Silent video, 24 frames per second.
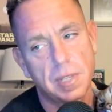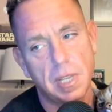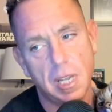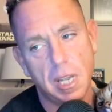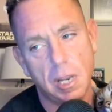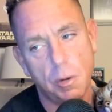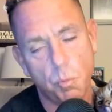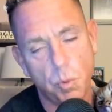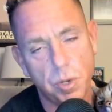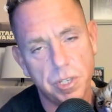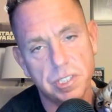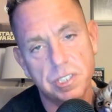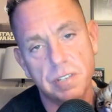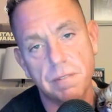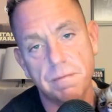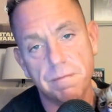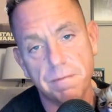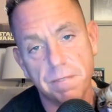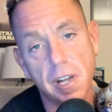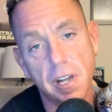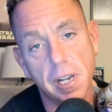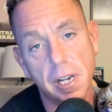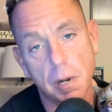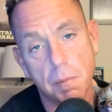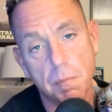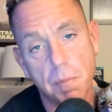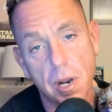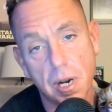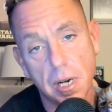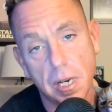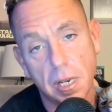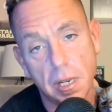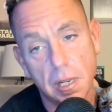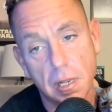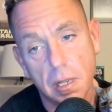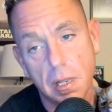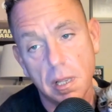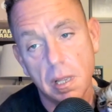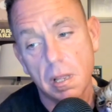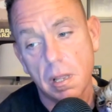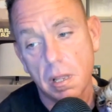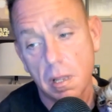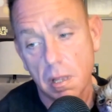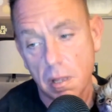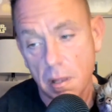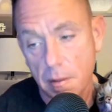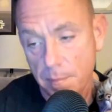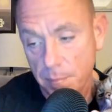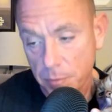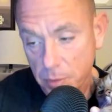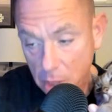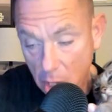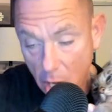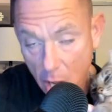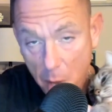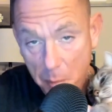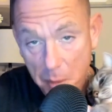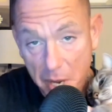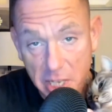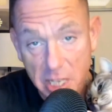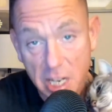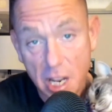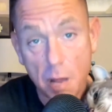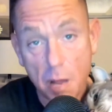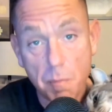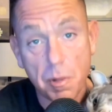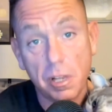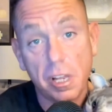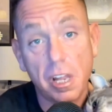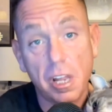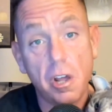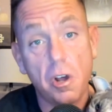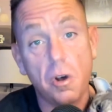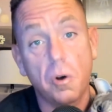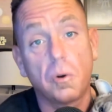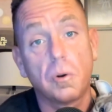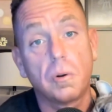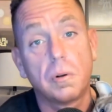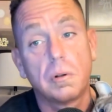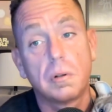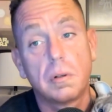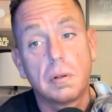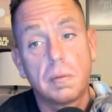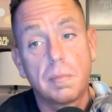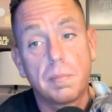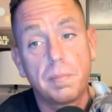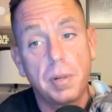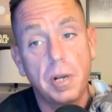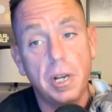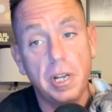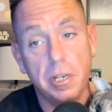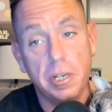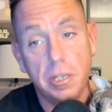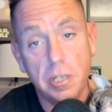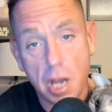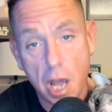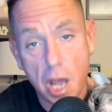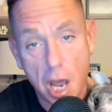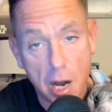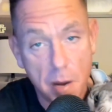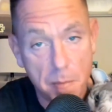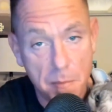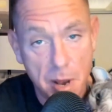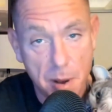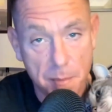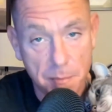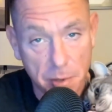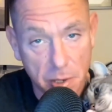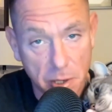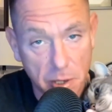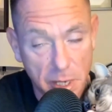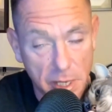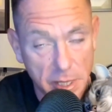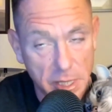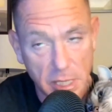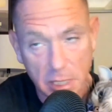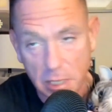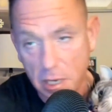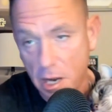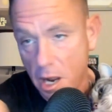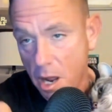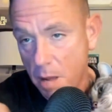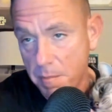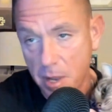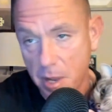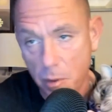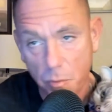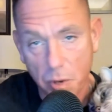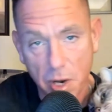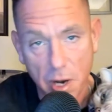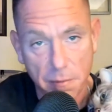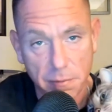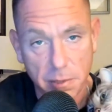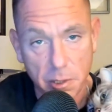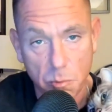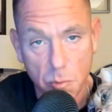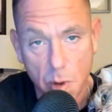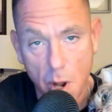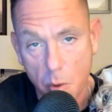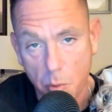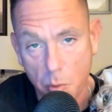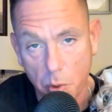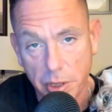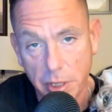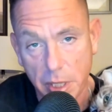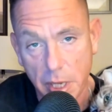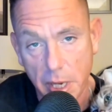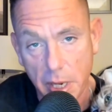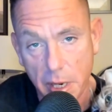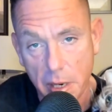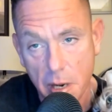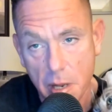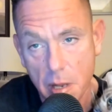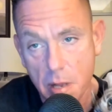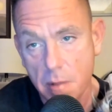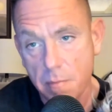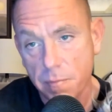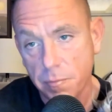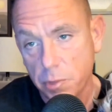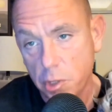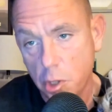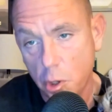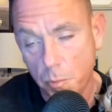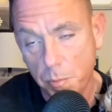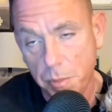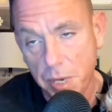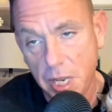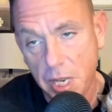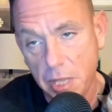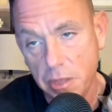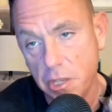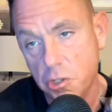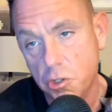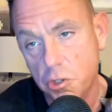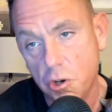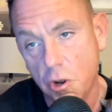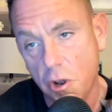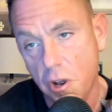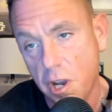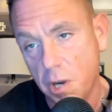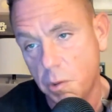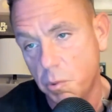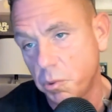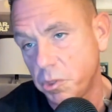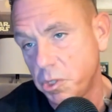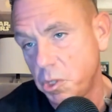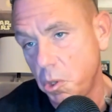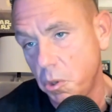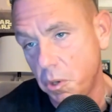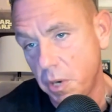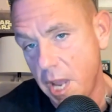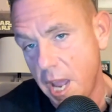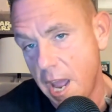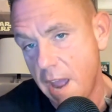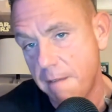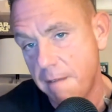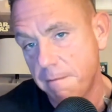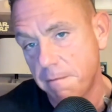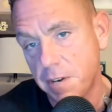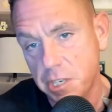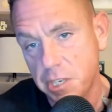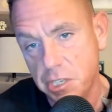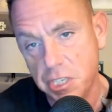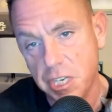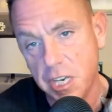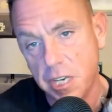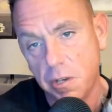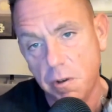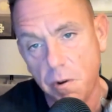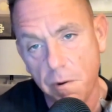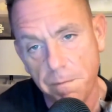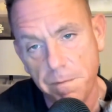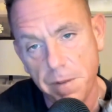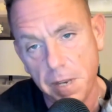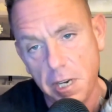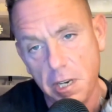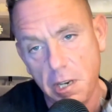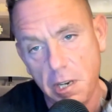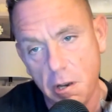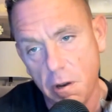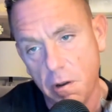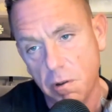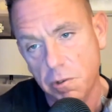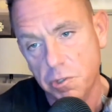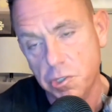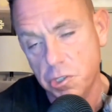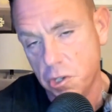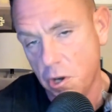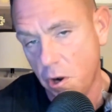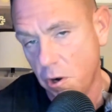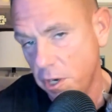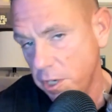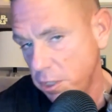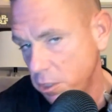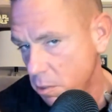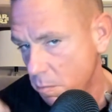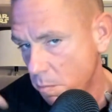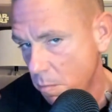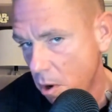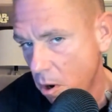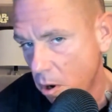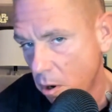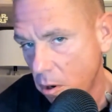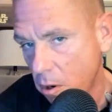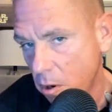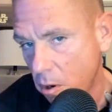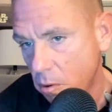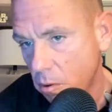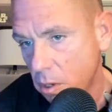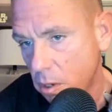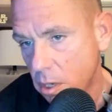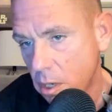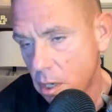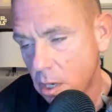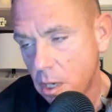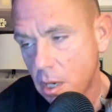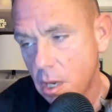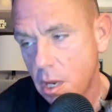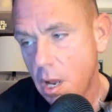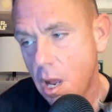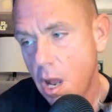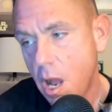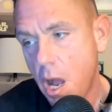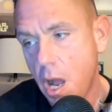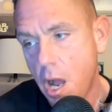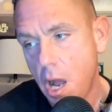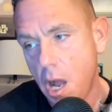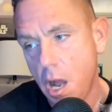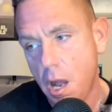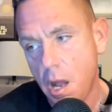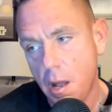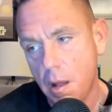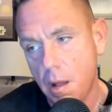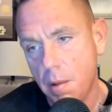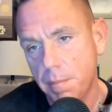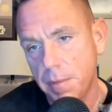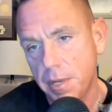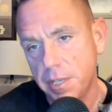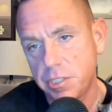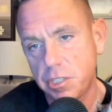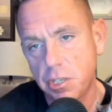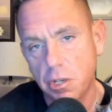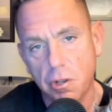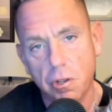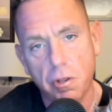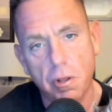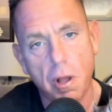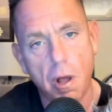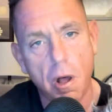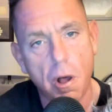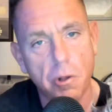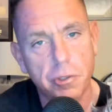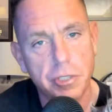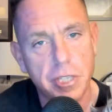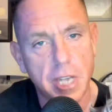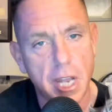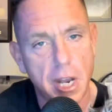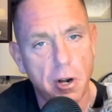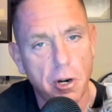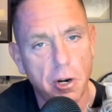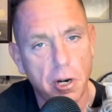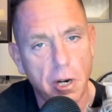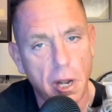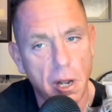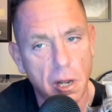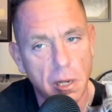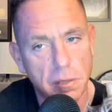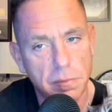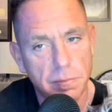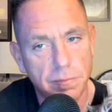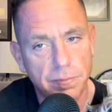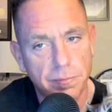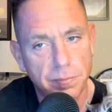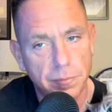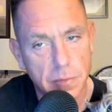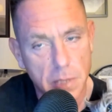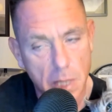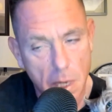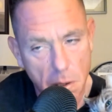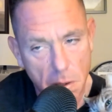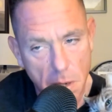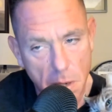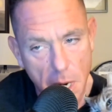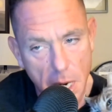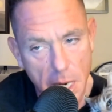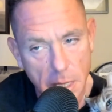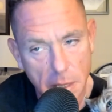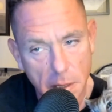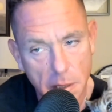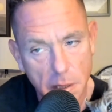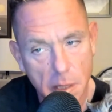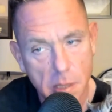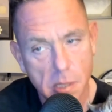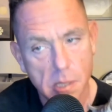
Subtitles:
and win some fucking money. Comment down below, put not a member, and then comment whatever you want with it. You'll be in the drawing. We'll do it every single video starting tomorrow. until all 10 are gone. All right.